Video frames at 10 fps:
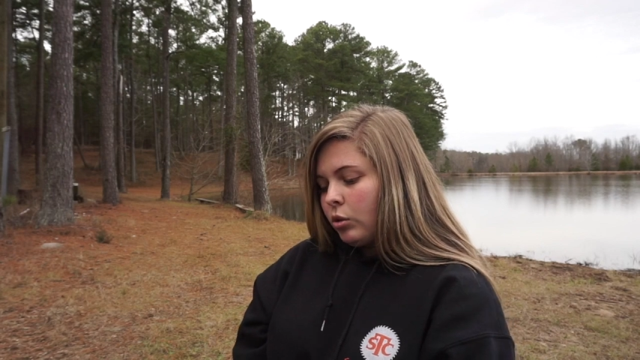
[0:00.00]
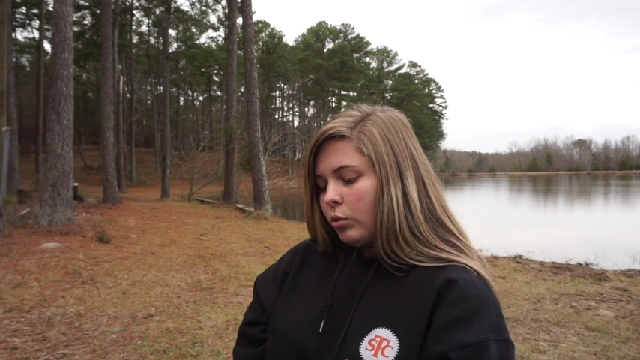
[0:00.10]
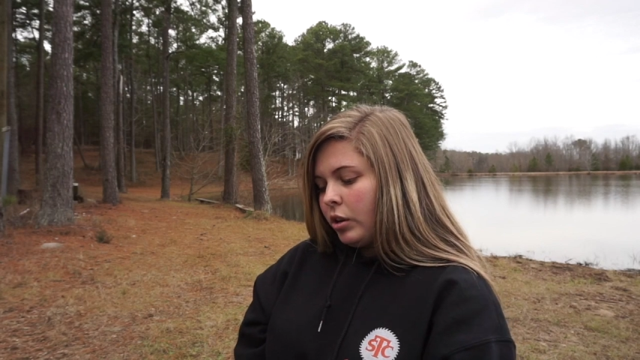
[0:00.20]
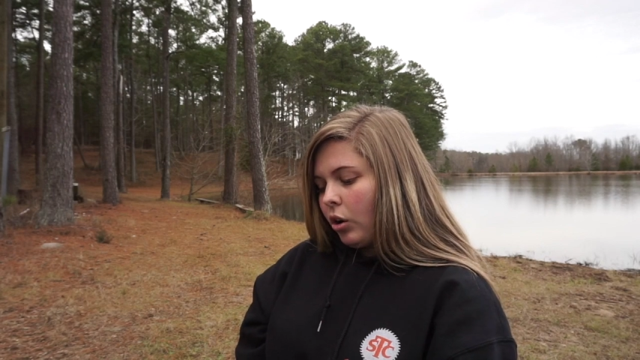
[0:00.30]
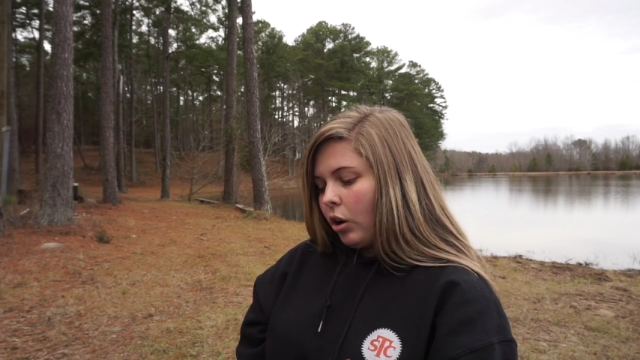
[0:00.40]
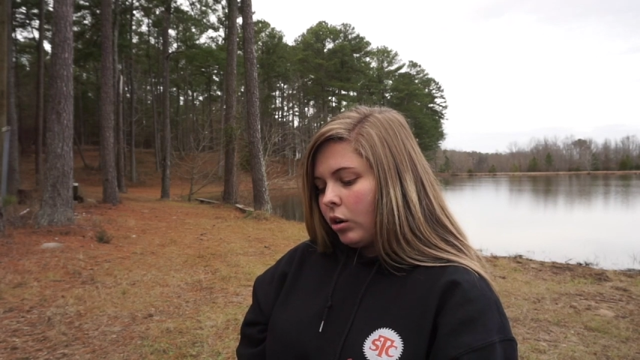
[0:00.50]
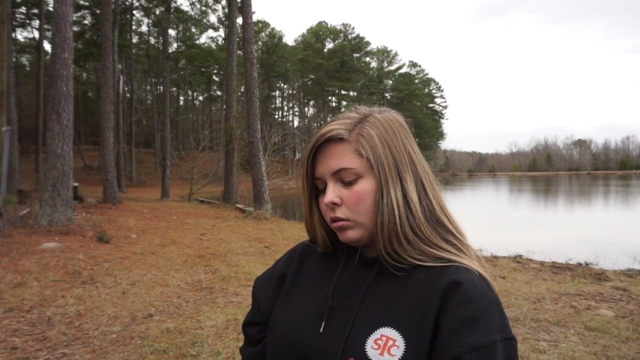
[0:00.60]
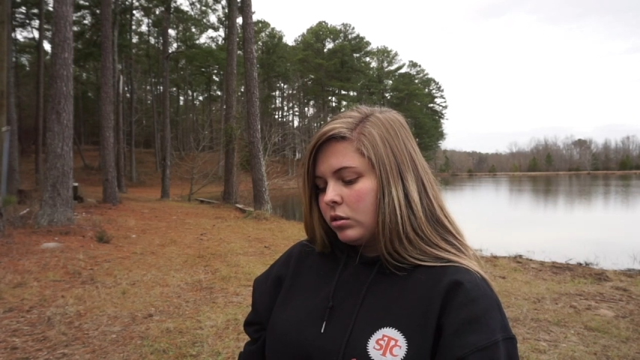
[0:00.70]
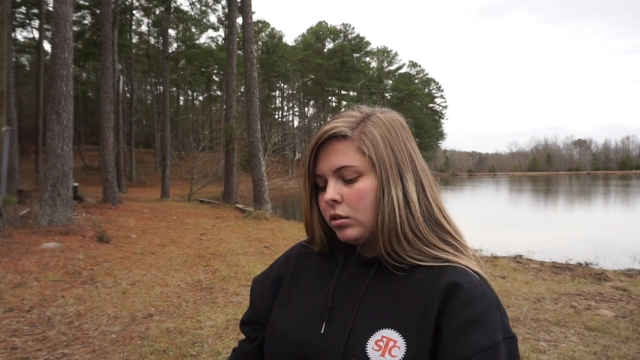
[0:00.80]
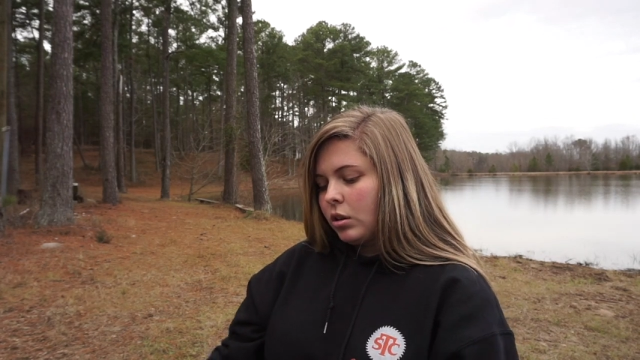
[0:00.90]
we
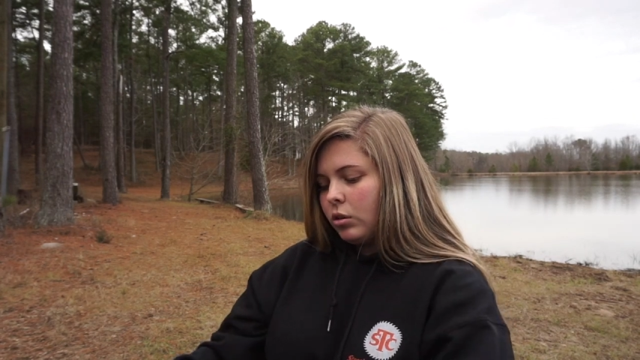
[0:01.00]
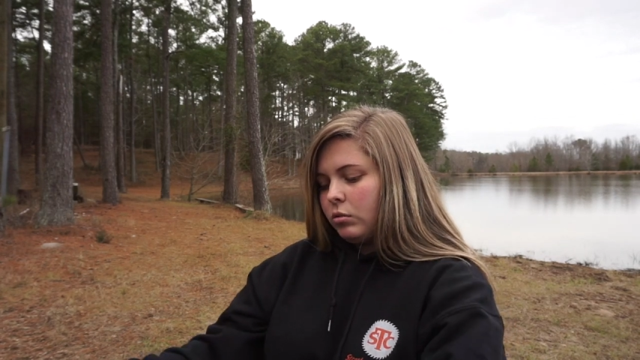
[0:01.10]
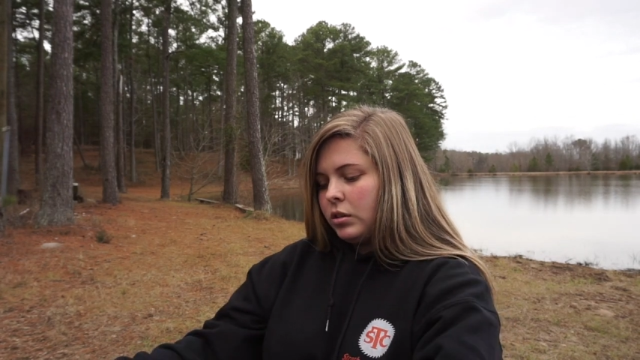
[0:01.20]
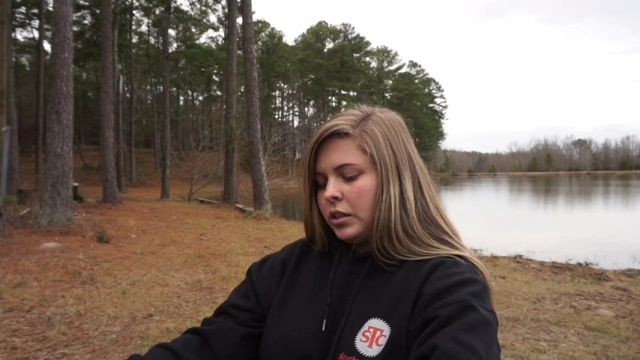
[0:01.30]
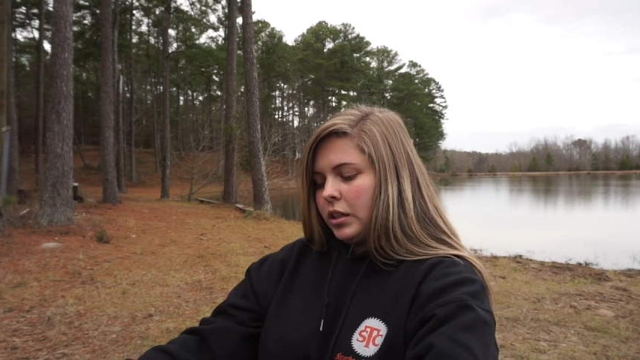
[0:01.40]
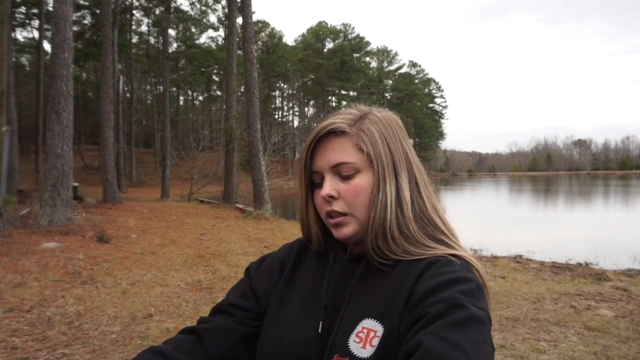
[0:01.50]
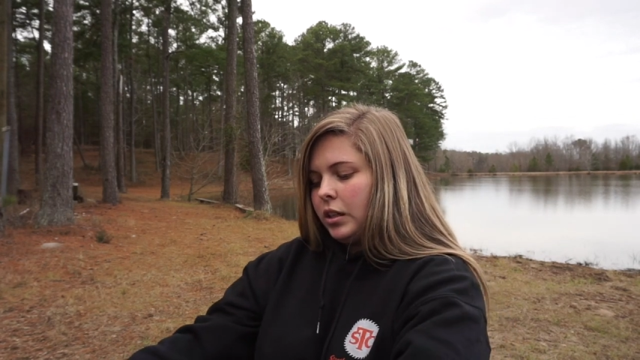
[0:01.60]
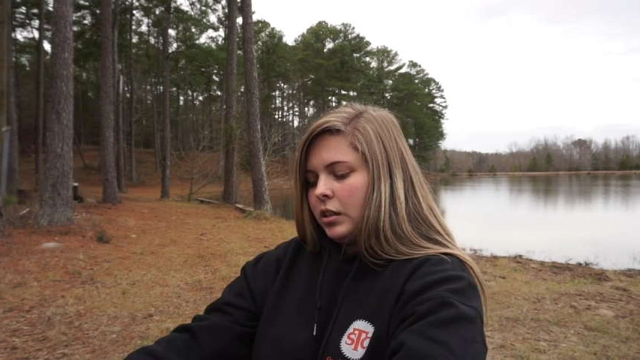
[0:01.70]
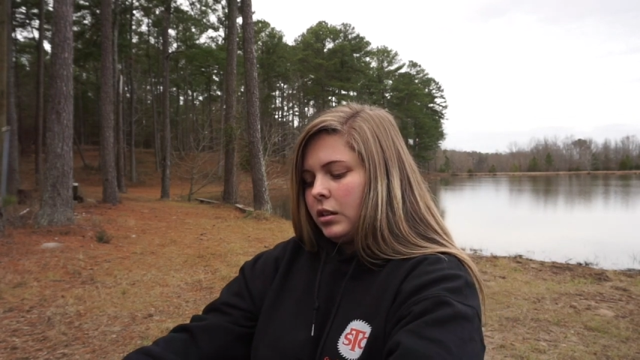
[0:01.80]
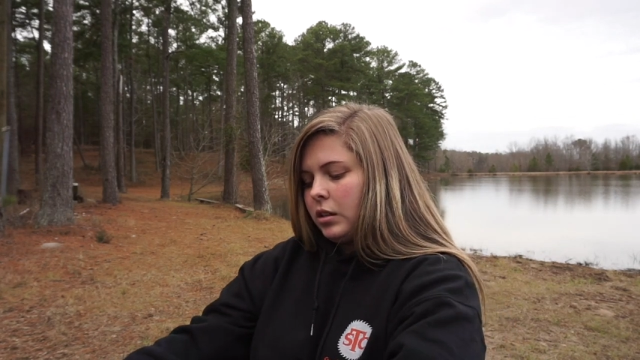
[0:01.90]
also
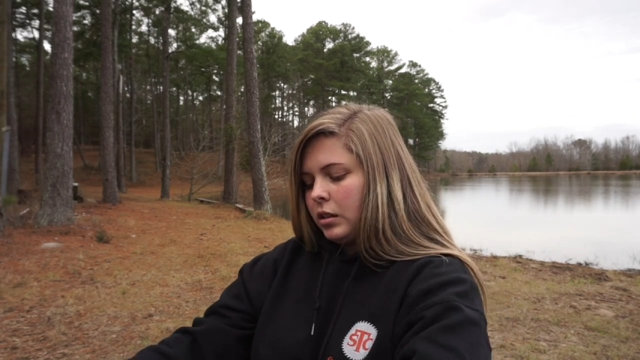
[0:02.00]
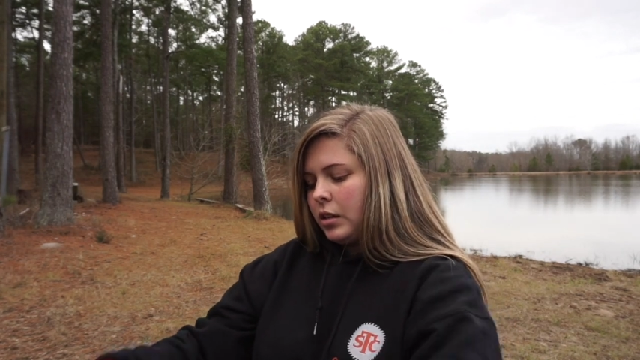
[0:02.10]
did